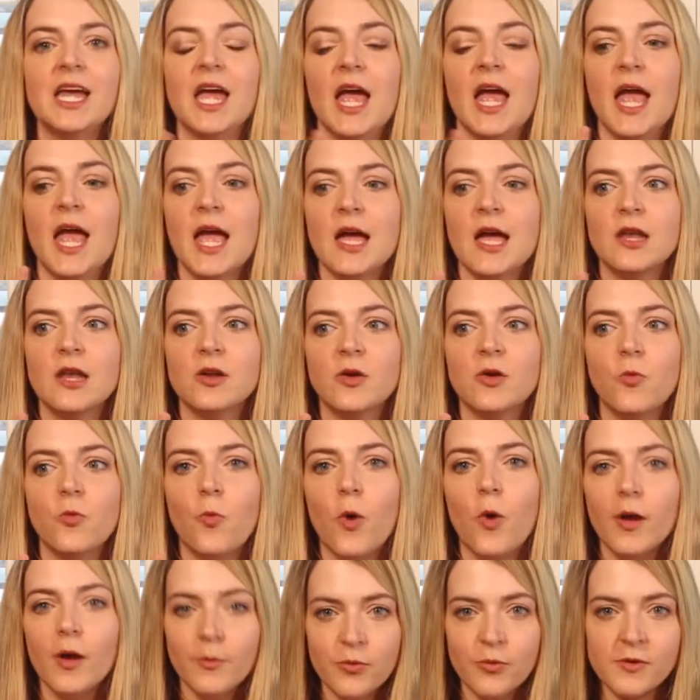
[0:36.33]
And
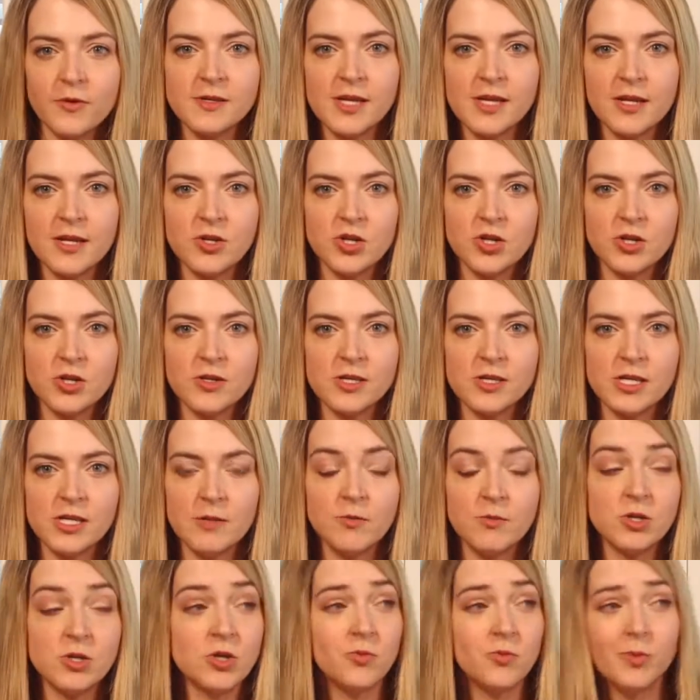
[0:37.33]
one presenter
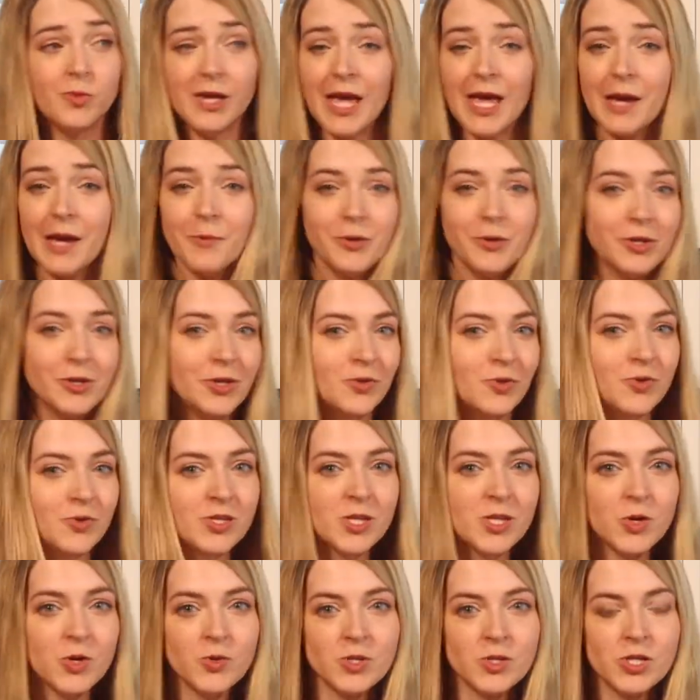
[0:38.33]
seemed to be able to use
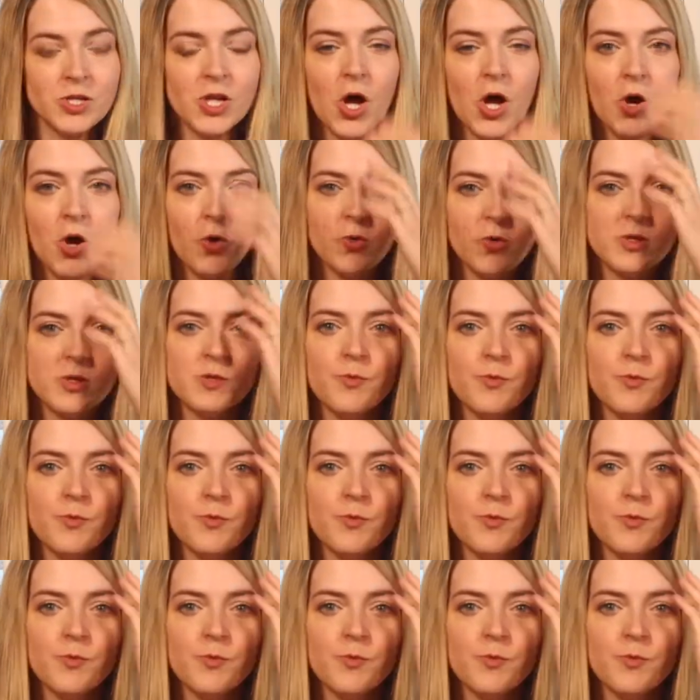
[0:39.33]
those notes,